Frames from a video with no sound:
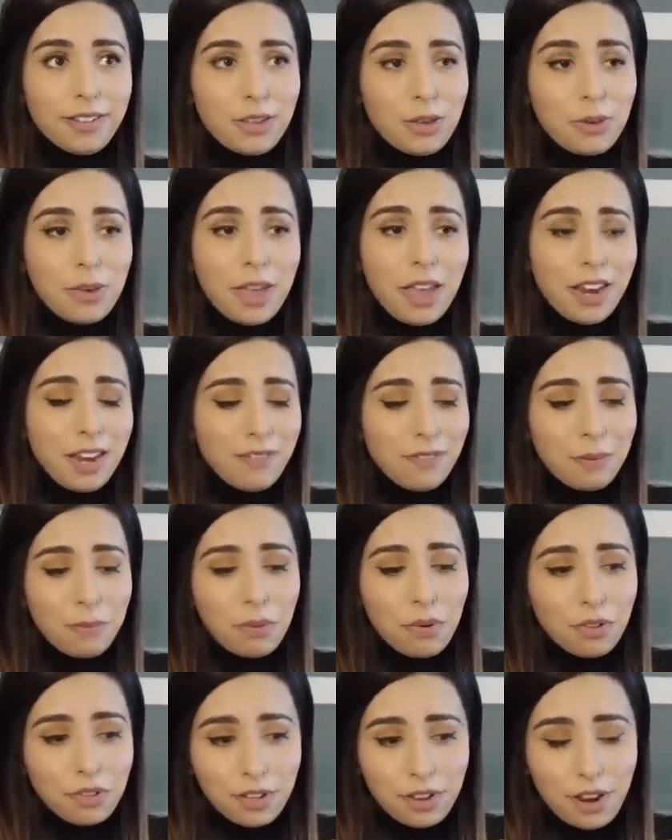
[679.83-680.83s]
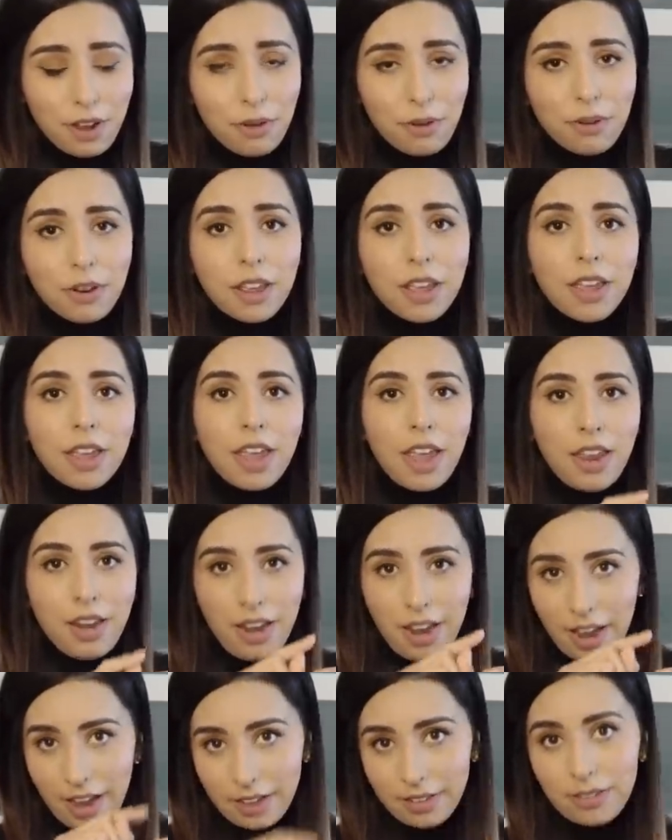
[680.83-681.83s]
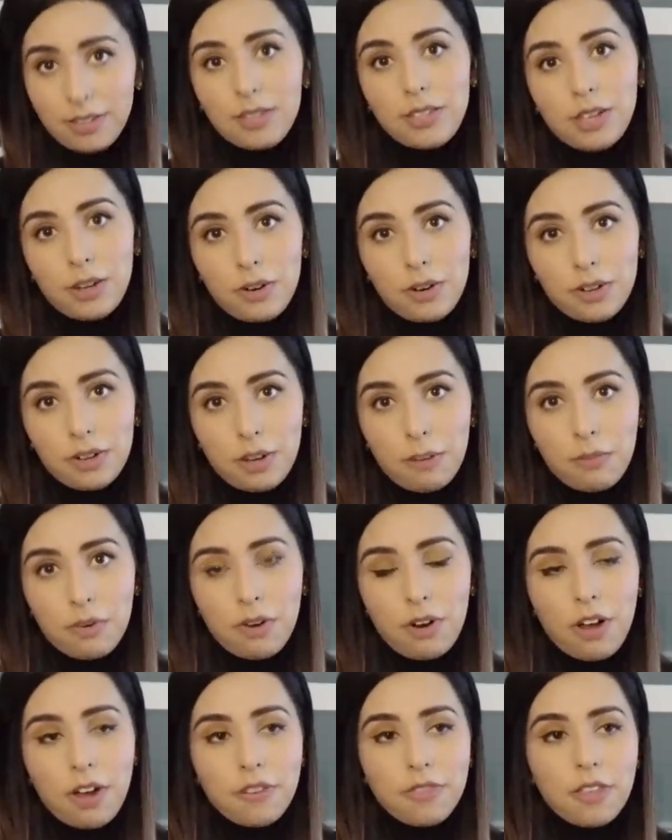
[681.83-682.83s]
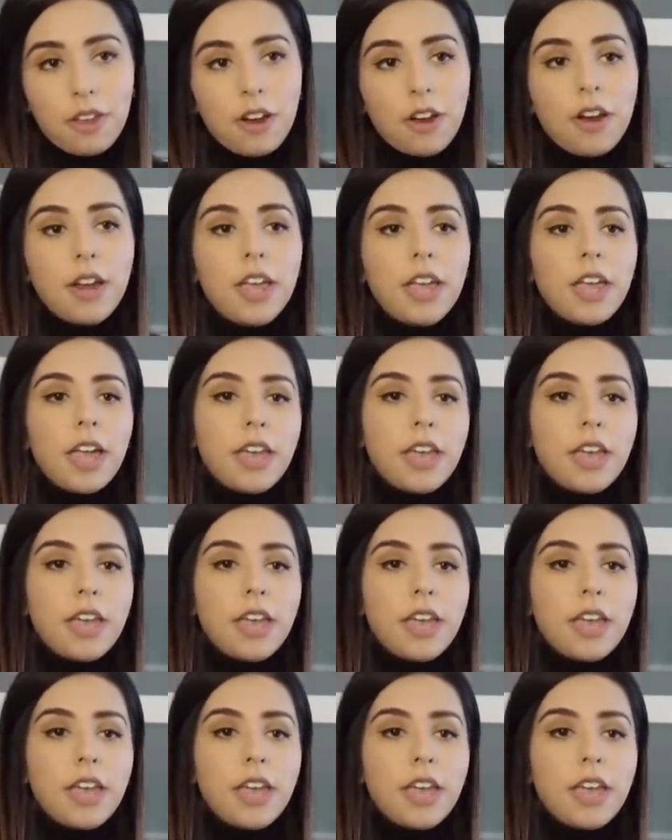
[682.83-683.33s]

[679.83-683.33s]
Like, you can't even pull it out, and it has a serial number on there,